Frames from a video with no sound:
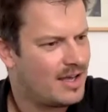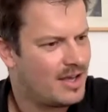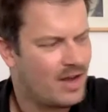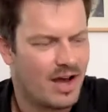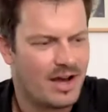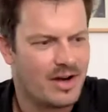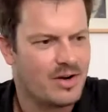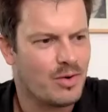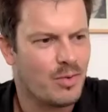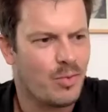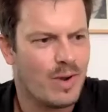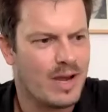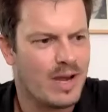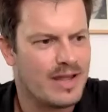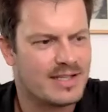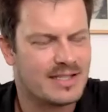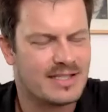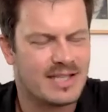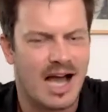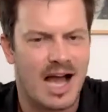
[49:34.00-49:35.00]
I don't know where
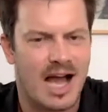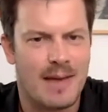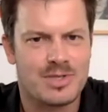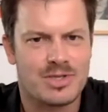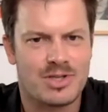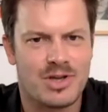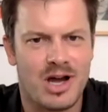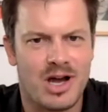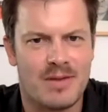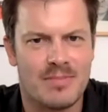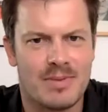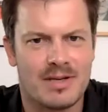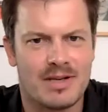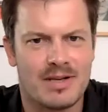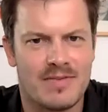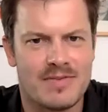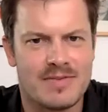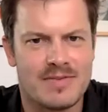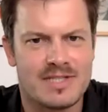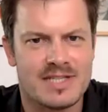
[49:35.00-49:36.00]
the time has gone, but
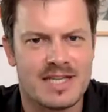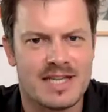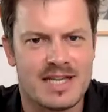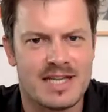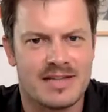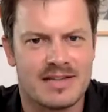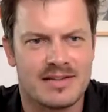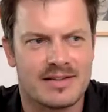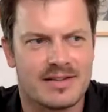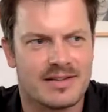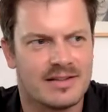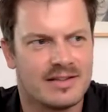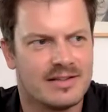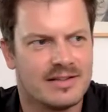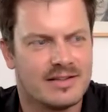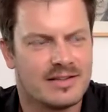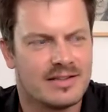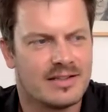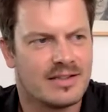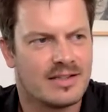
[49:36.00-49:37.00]
obviously
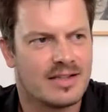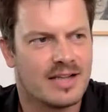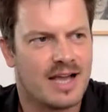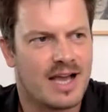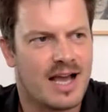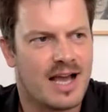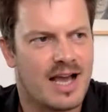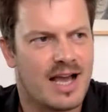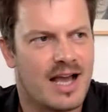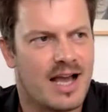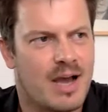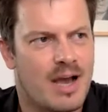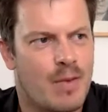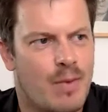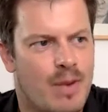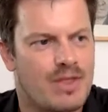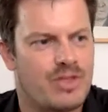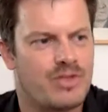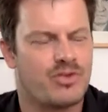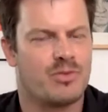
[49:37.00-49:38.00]
I
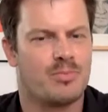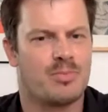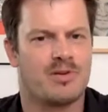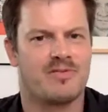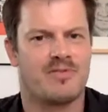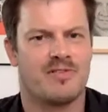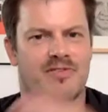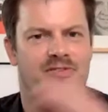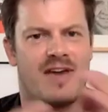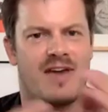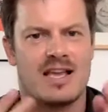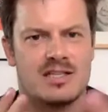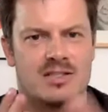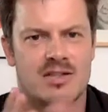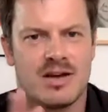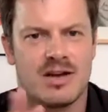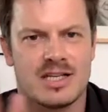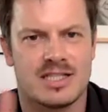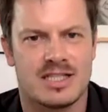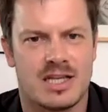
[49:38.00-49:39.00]
went through a bit of a phase
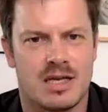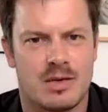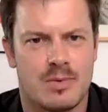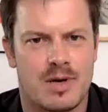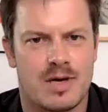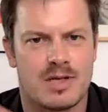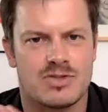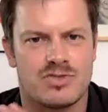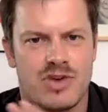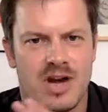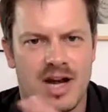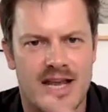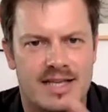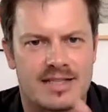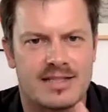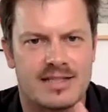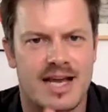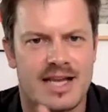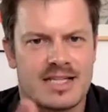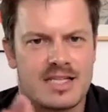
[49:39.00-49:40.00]
last year where I was really
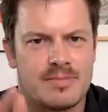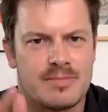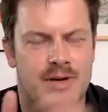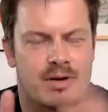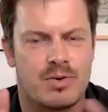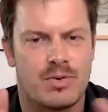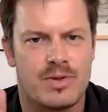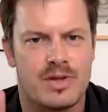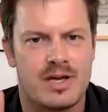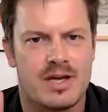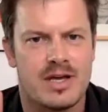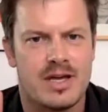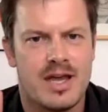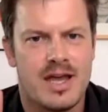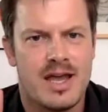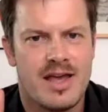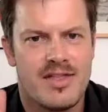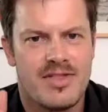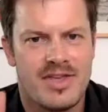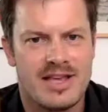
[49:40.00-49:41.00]
excited about all the
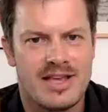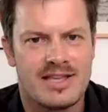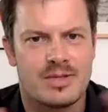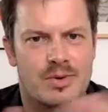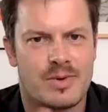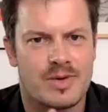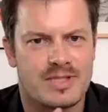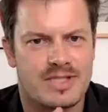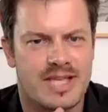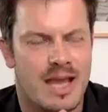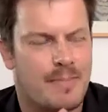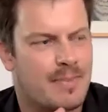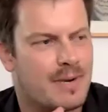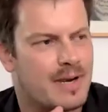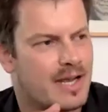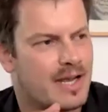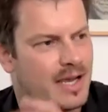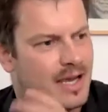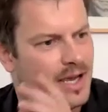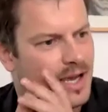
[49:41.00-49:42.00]
things that was
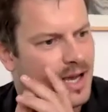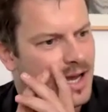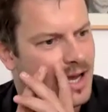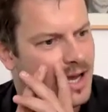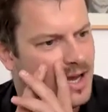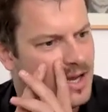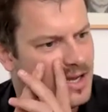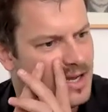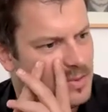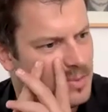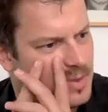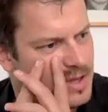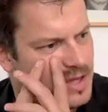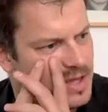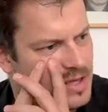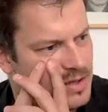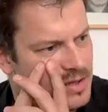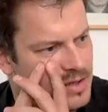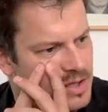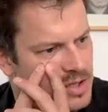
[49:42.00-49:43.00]
happening
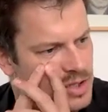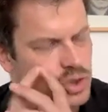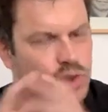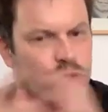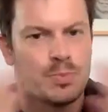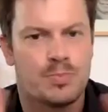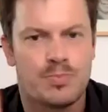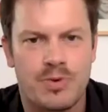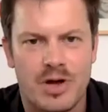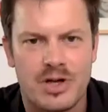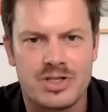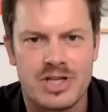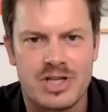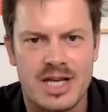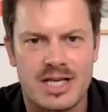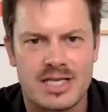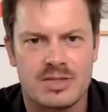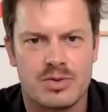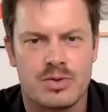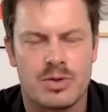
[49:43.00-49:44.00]
with the soup
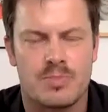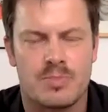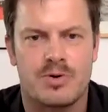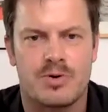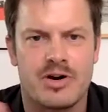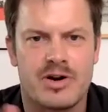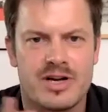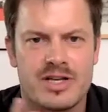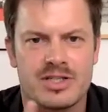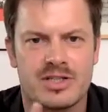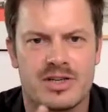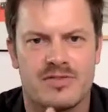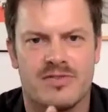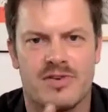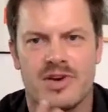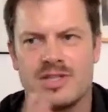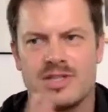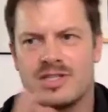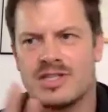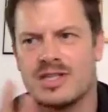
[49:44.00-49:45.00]
projects, all the breweries
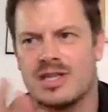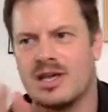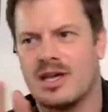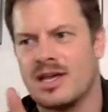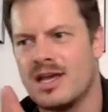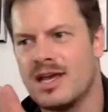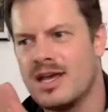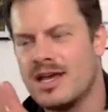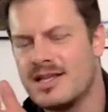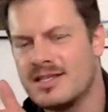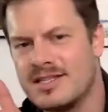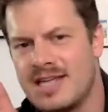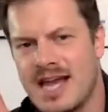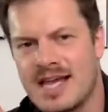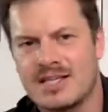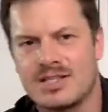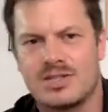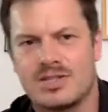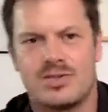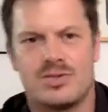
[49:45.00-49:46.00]
converting their
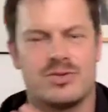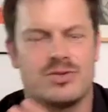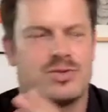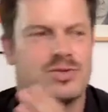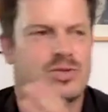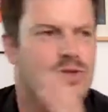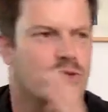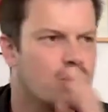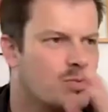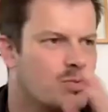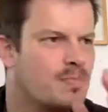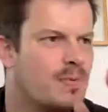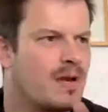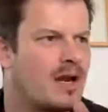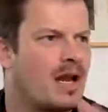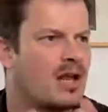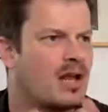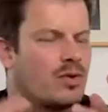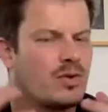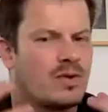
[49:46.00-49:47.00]
tanks to soup.
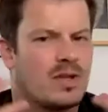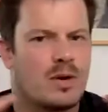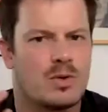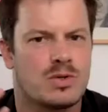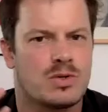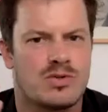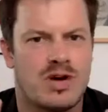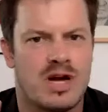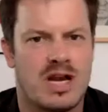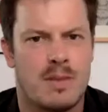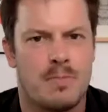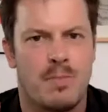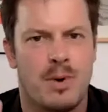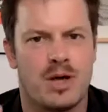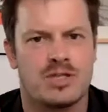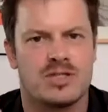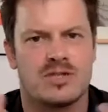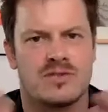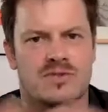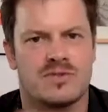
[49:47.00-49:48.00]
And I thought that was a really
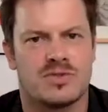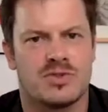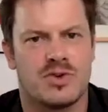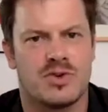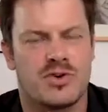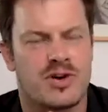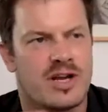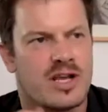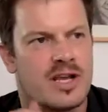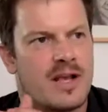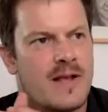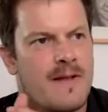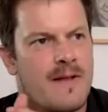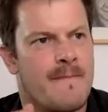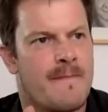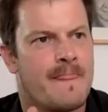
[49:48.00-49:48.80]
positive story,